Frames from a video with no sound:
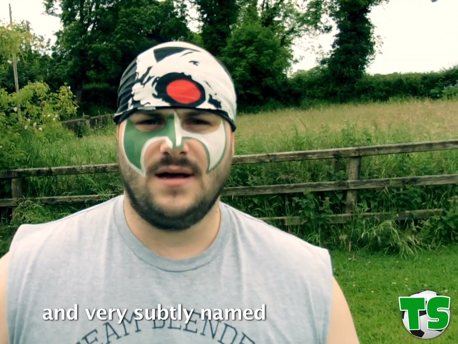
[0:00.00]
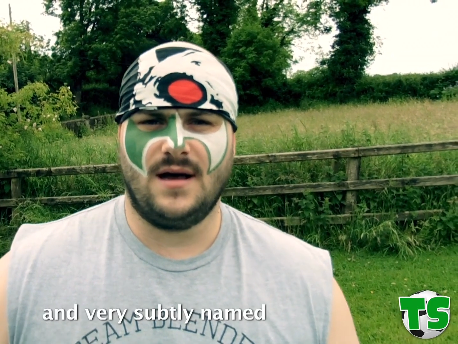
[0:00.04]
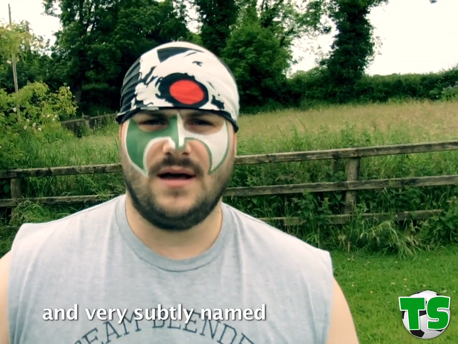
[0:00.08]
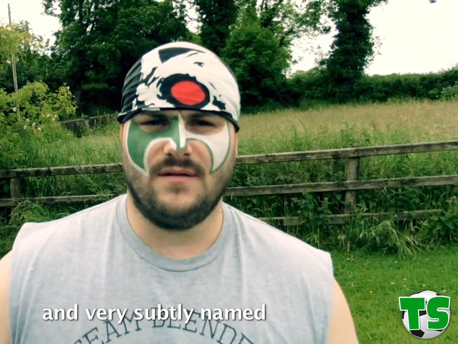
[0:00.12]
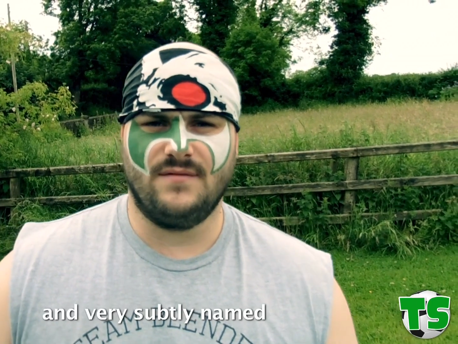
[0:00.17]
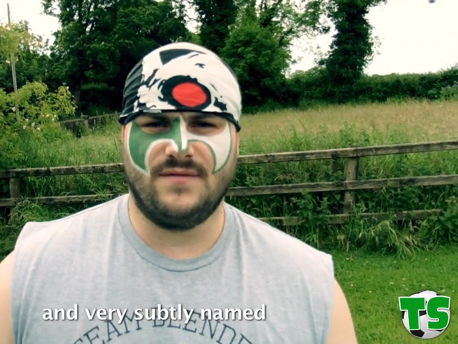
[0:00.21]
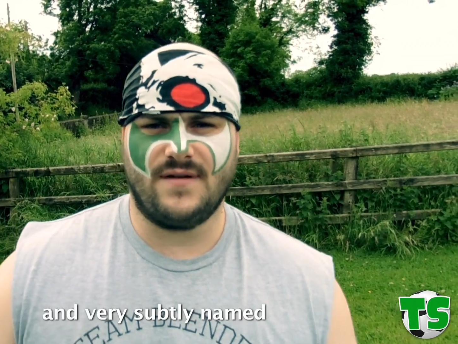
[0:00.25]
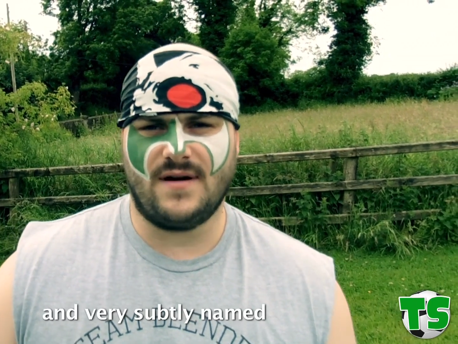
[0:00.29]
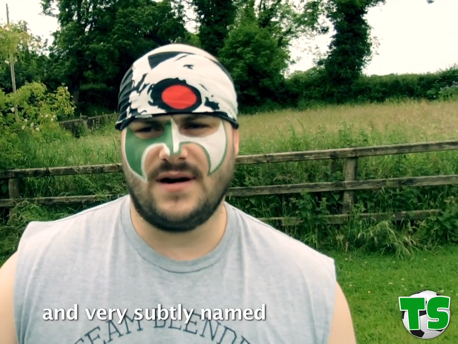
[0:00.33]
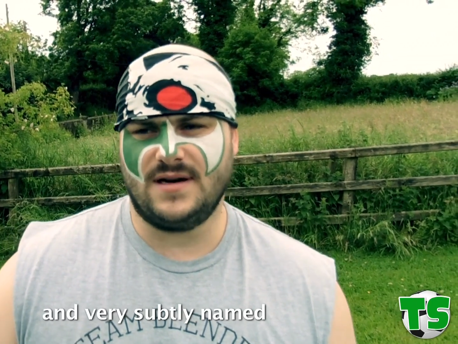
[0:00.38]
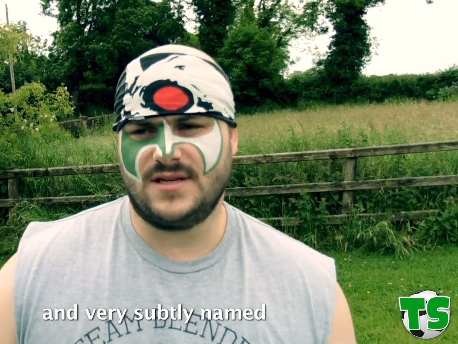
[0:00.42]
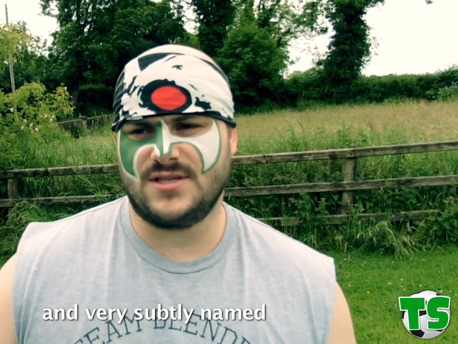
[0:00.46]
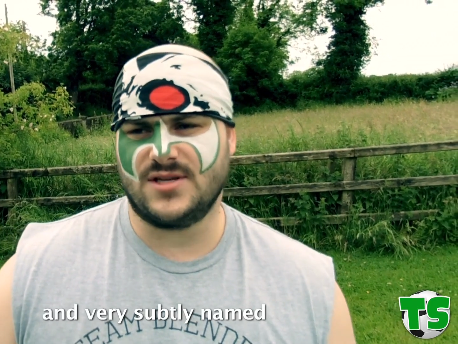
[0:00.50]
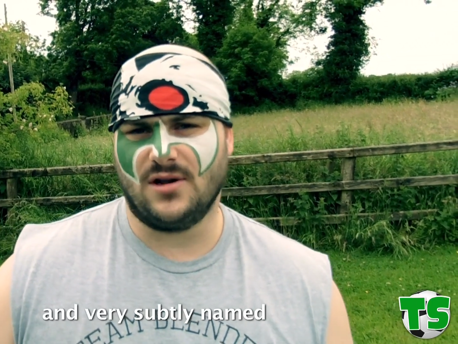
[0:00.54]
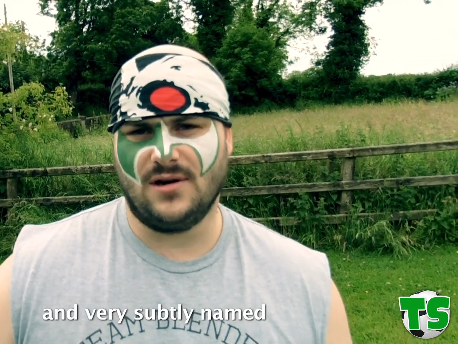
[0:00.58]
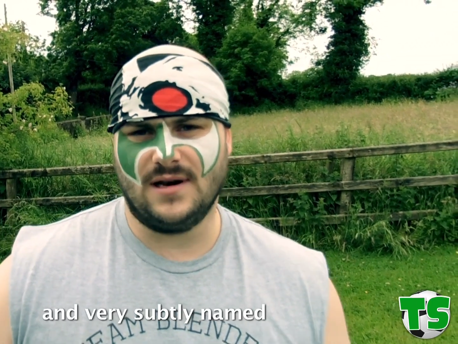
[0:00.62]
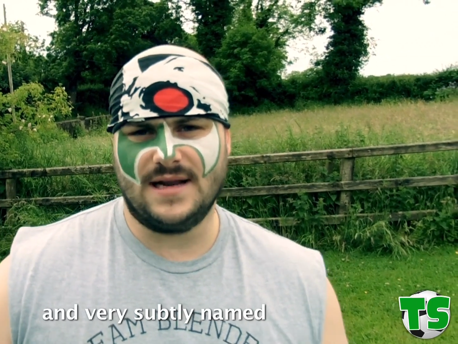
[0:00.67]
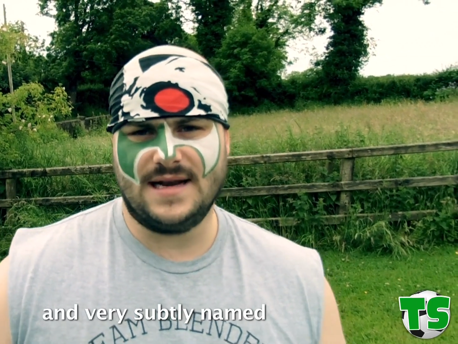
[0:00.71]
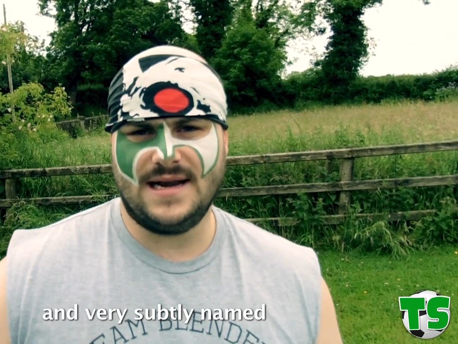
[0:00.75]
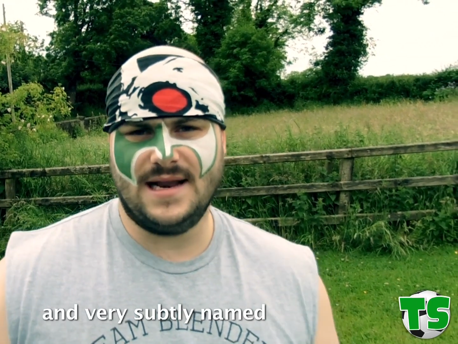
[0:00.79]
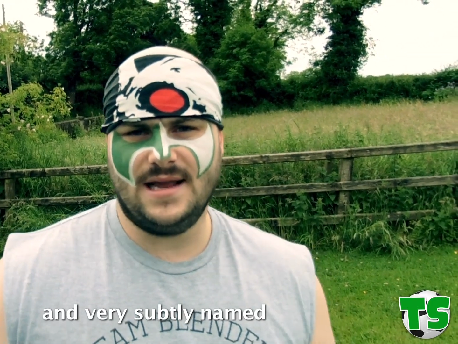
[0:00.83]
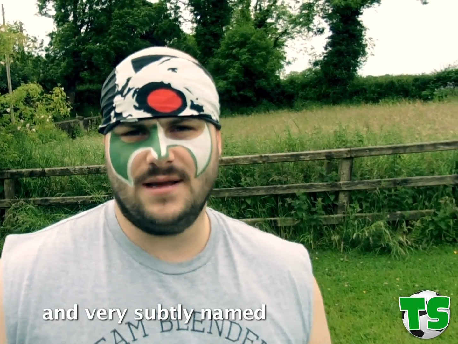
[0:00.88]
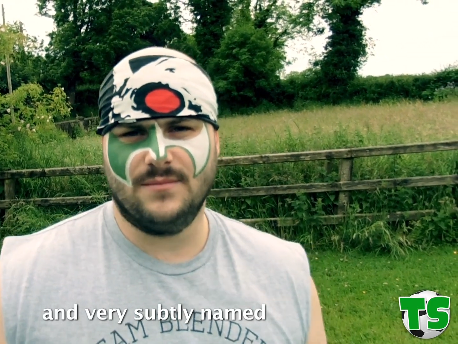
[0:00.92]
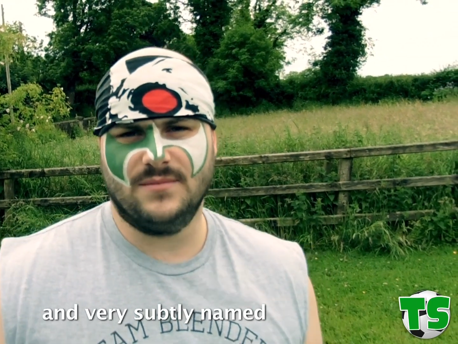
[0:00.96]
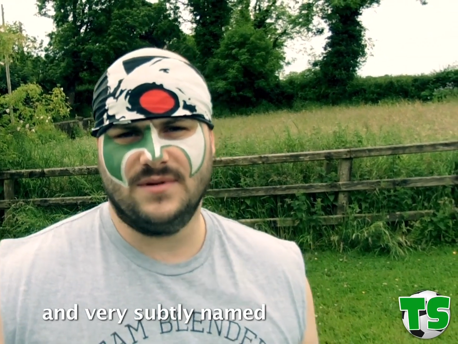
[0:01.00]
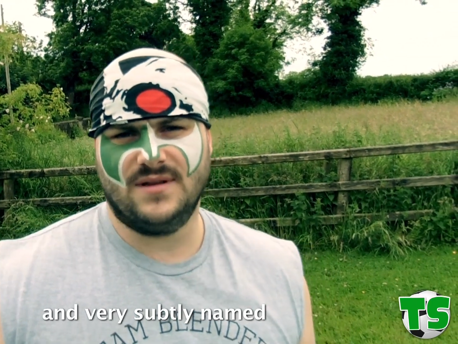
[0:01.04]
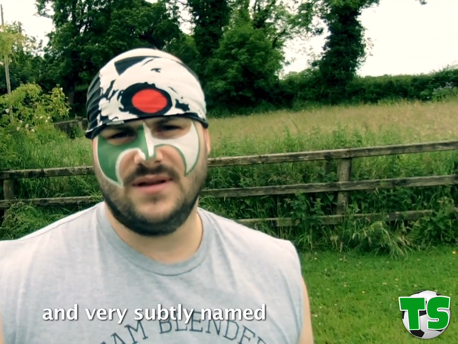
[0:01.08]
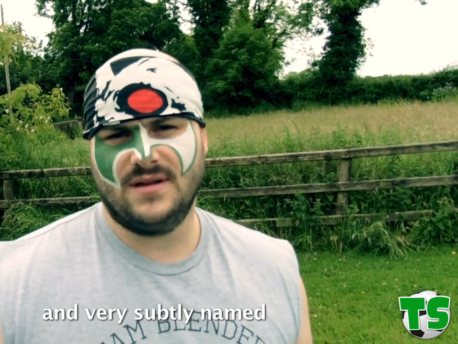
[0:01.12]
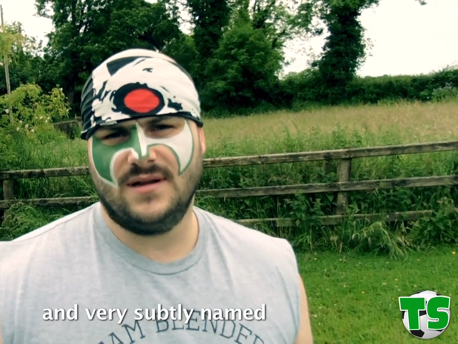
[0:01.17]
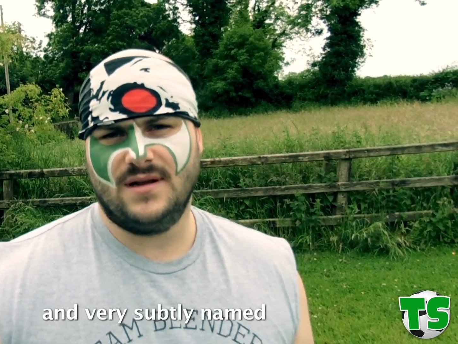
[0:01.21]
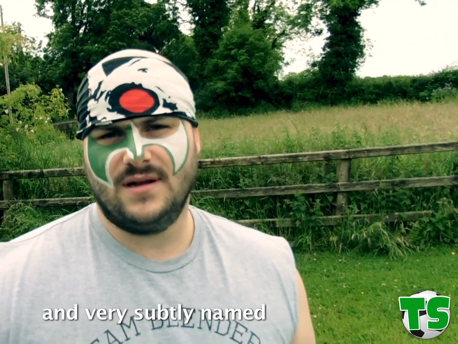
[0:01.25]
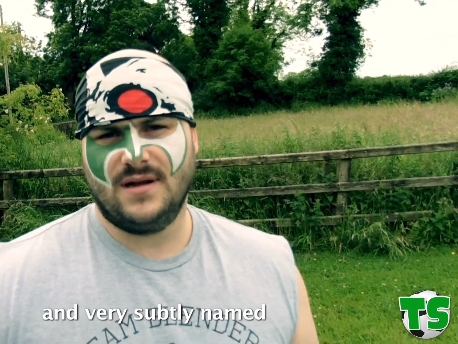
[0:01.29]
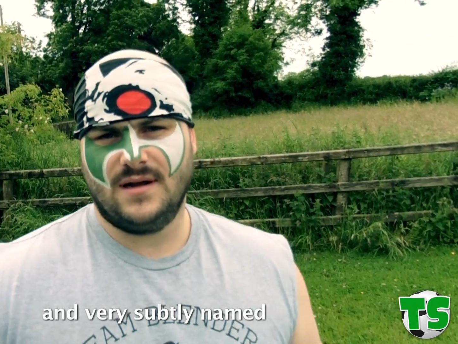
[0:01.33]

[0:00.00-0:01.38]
and very subtly named